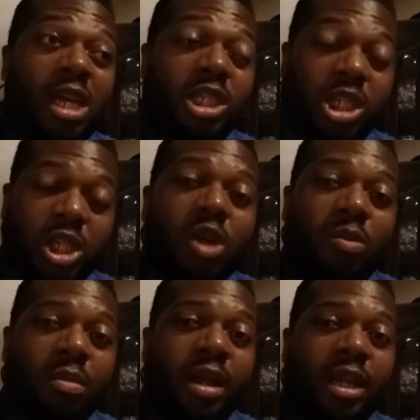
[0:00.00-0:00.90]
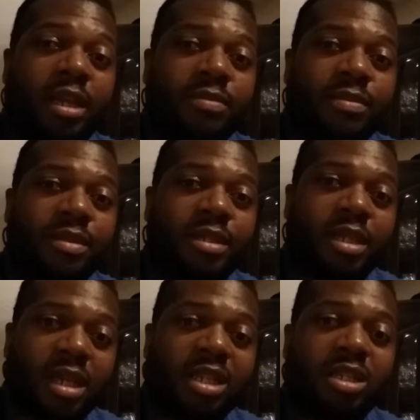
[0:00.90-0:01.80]
slow money
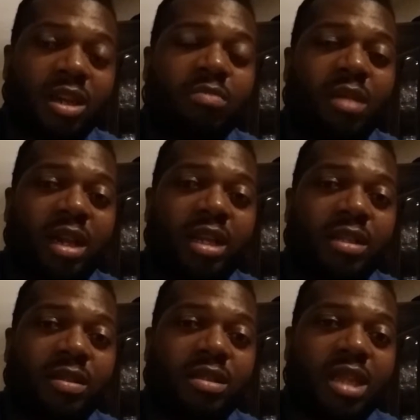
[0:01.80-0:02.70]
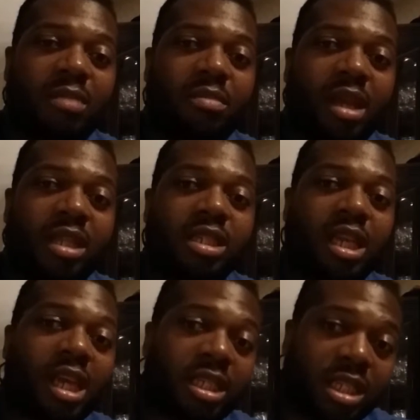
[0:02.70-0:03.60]
is good money. That means
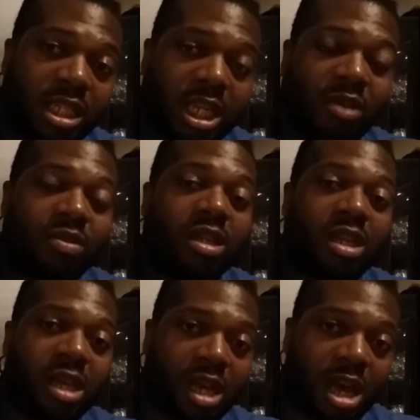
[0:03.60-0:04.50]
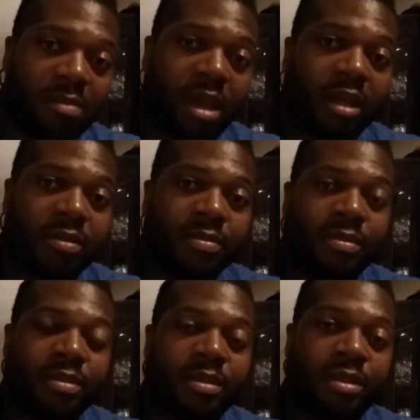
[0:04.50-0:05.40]
it's still coming.
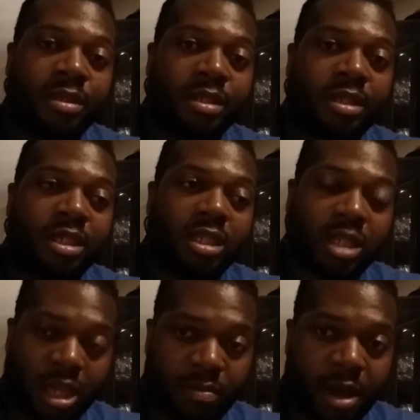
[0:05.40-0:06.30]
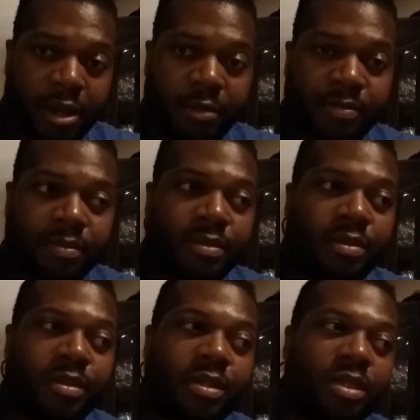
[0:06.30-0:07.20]
Think about it.
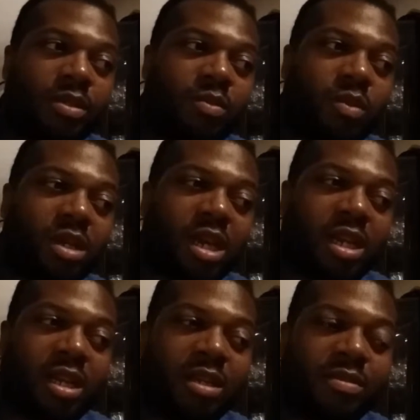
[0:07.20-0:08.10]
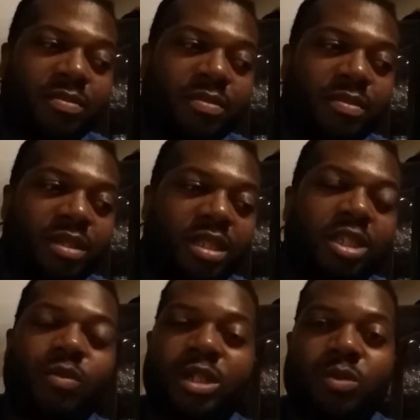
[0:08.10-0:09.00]
What kind of
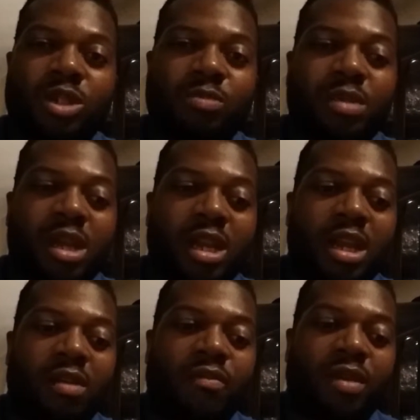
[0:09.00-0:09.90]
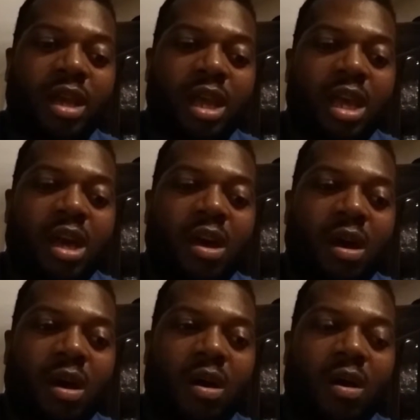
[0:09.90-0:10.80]
situation would you be in if
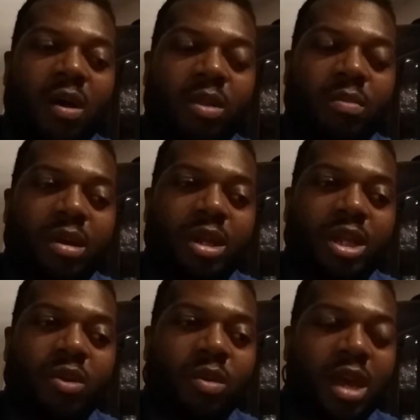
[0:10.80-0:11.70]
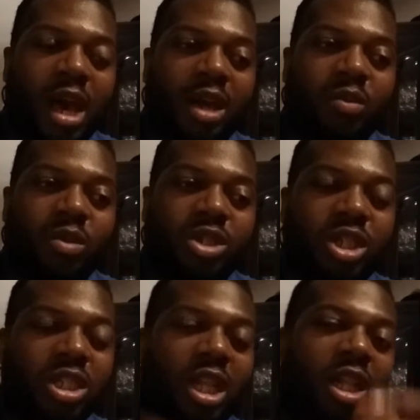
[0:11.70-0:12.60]
all the money you got was
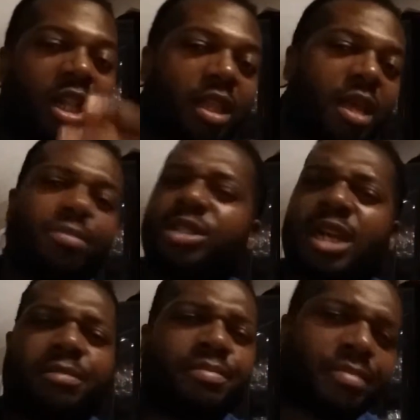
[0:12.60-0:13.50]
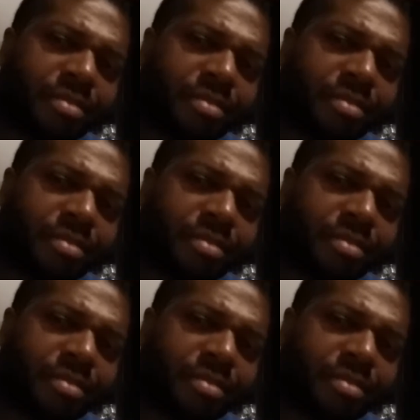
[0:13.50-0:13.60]
just a lump sum?